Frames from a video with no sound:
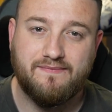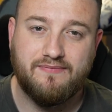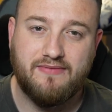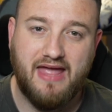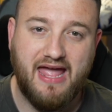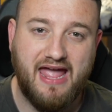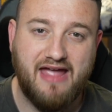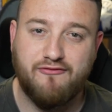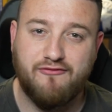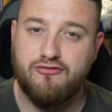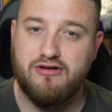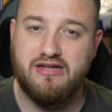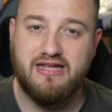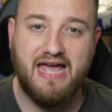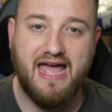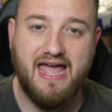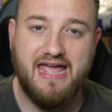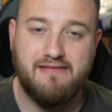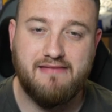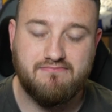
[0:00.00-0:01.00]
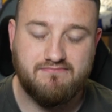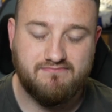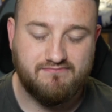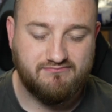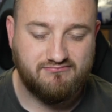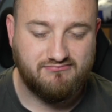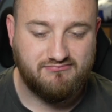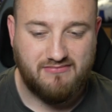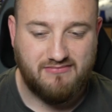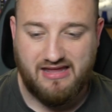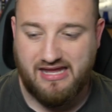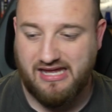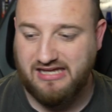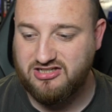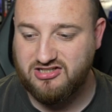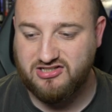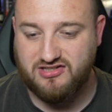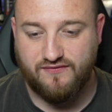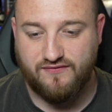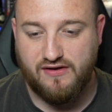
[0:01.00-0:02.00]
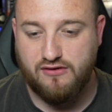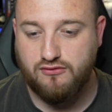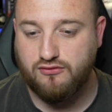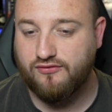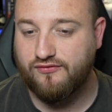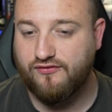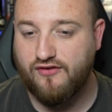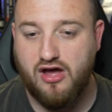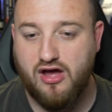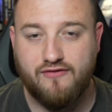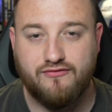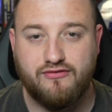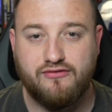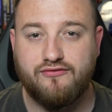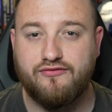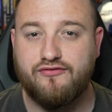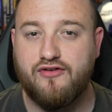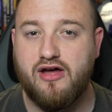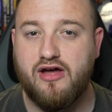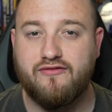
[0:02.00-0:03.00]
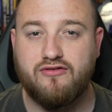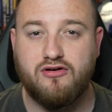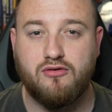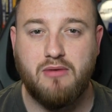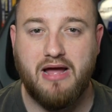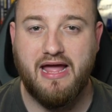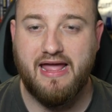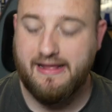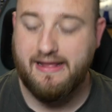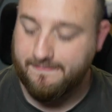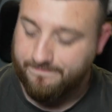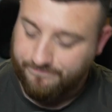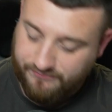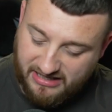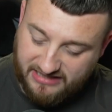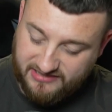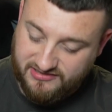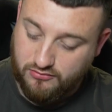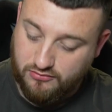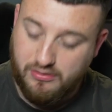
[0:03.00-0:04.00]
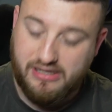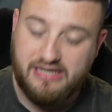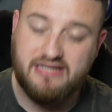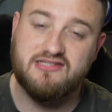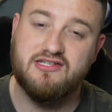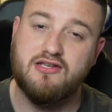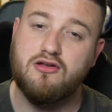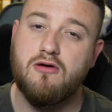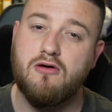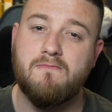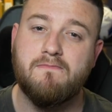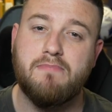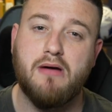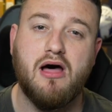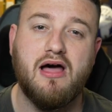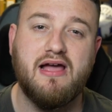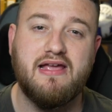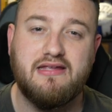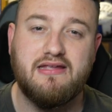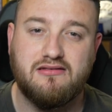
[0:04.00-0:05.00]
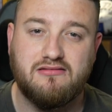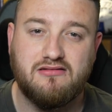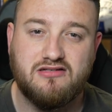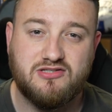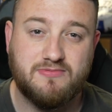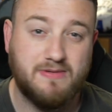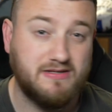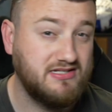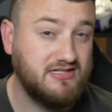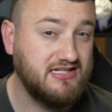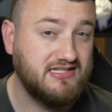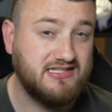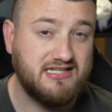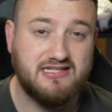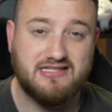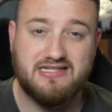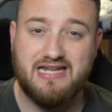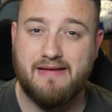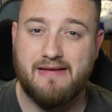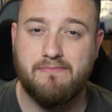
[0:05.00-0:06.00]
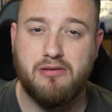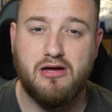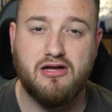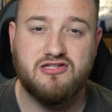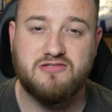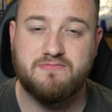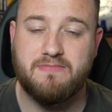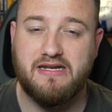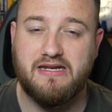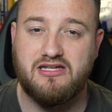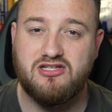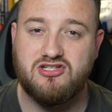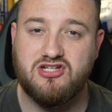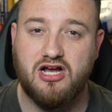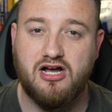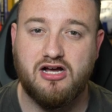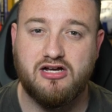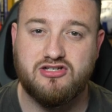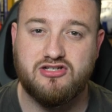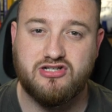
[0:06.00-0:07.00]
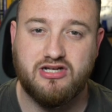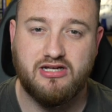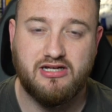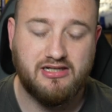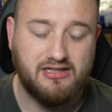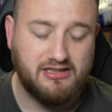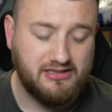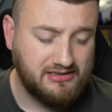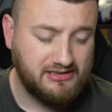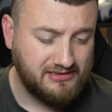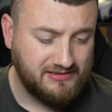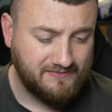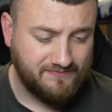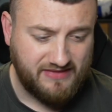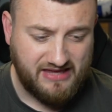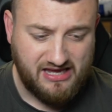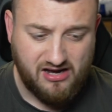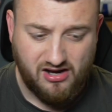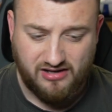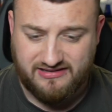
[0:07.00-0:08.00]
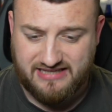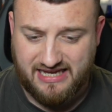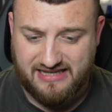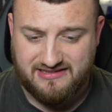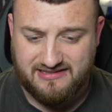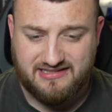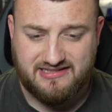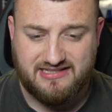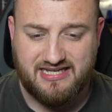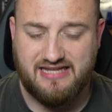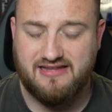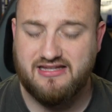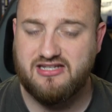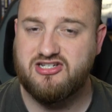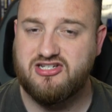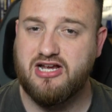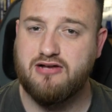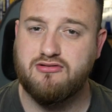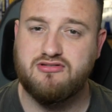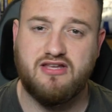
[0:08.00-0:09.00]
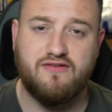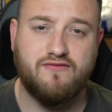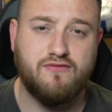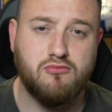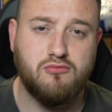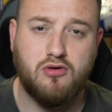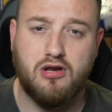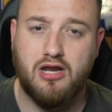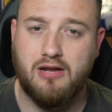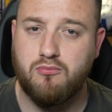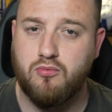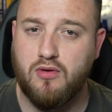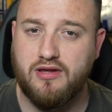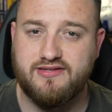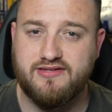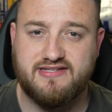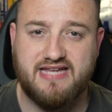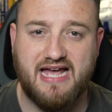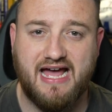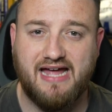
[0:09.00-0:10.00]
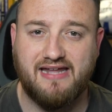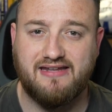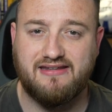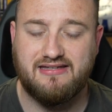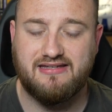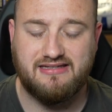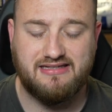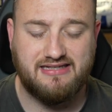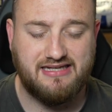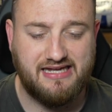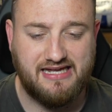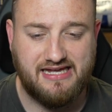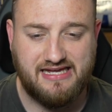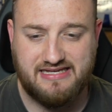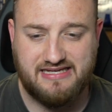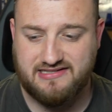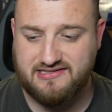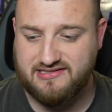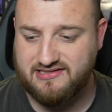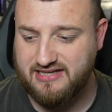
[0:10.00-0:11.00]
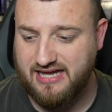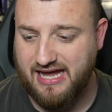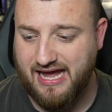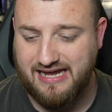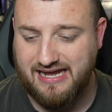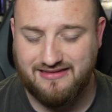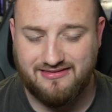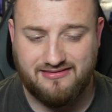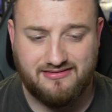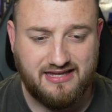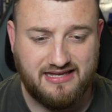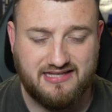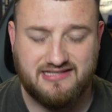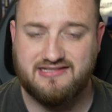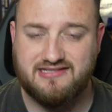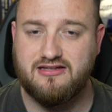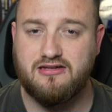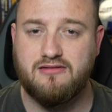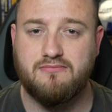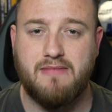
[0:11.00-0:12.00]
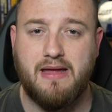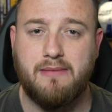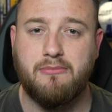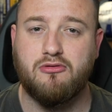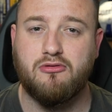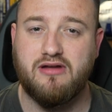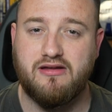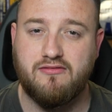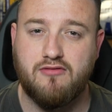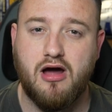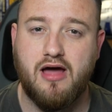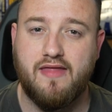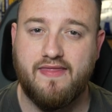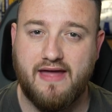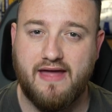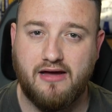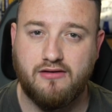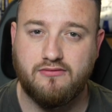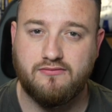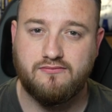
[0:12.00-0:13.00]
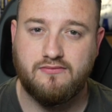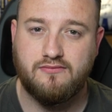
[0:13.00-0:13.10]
every game, it just feels further and further away. As the weeks have gone by, especially since Lampard's been in charge, the identity that Chelsea Football Club once had is a distant memory right now.